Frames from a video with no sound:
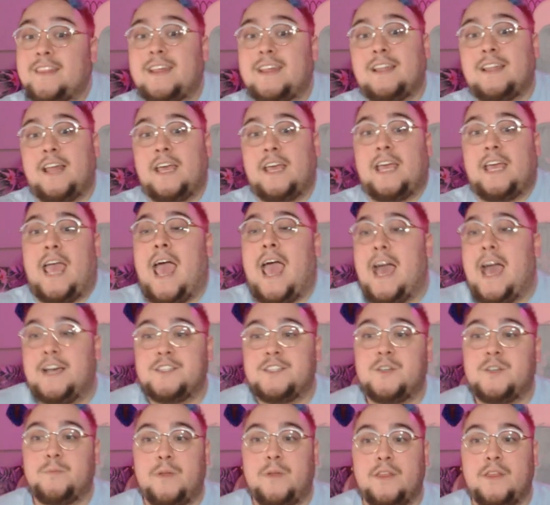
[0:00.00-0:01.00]
that, like, as
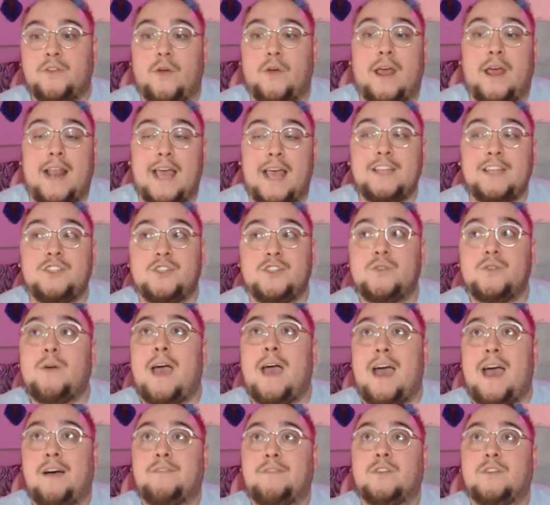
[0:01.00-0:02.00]
you play through, and I do
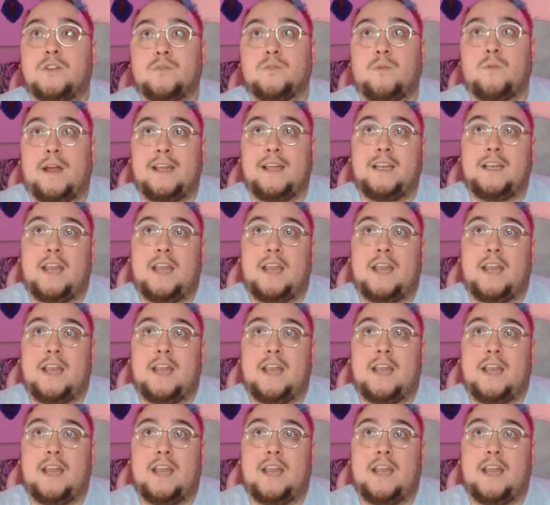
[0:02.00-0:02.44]
have her right